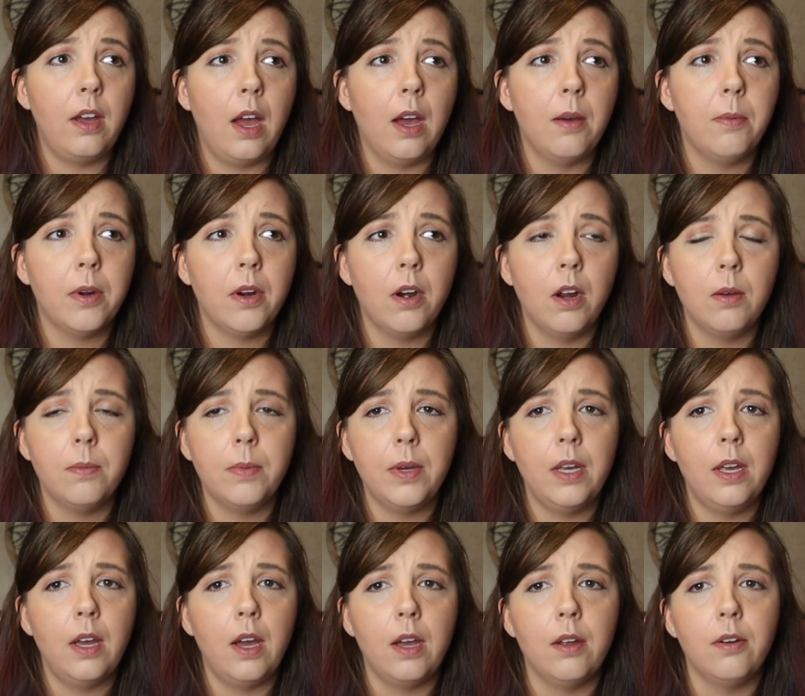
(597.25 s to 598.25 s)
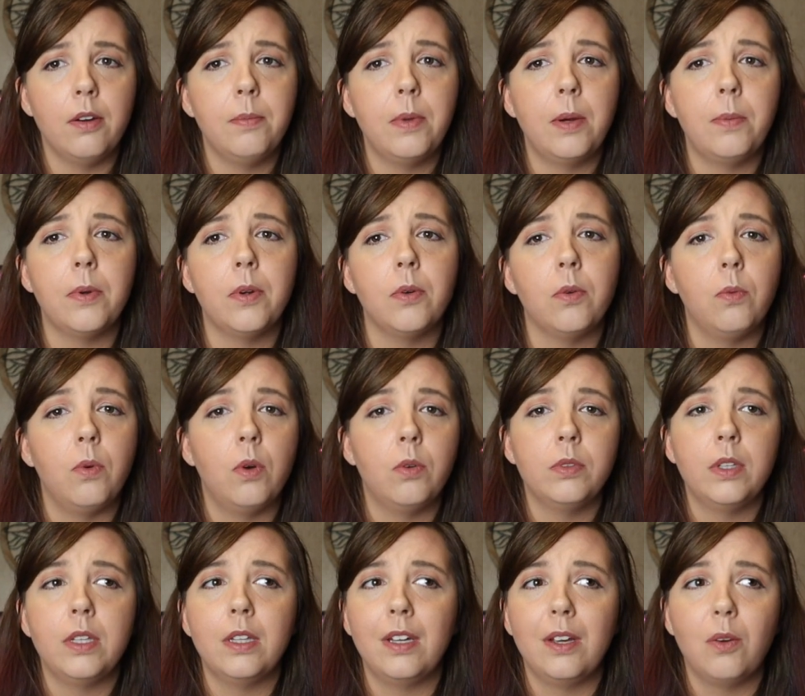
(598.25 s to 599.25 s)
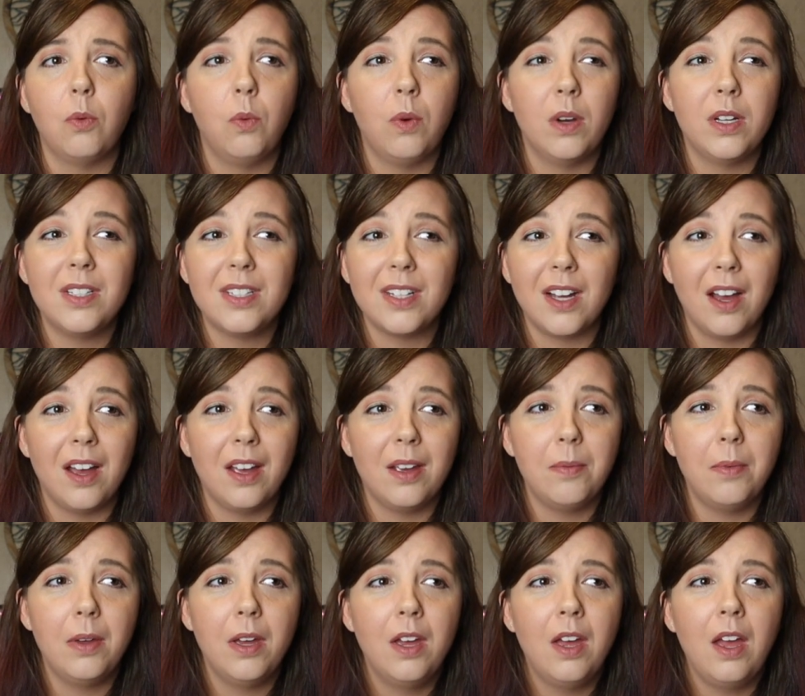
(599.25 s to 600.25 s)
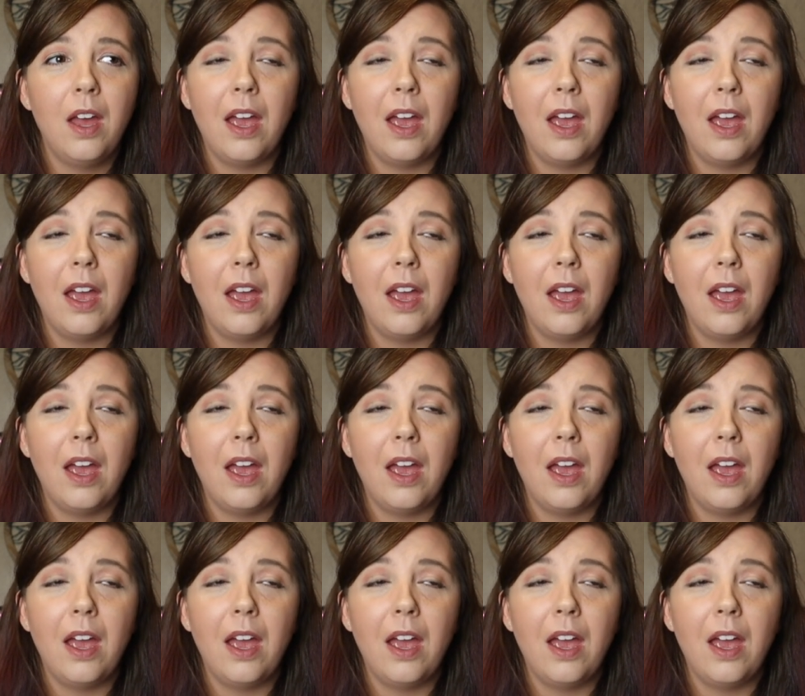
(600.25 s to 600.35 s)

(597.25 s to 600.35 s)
Abercrombie, I remember only like one time,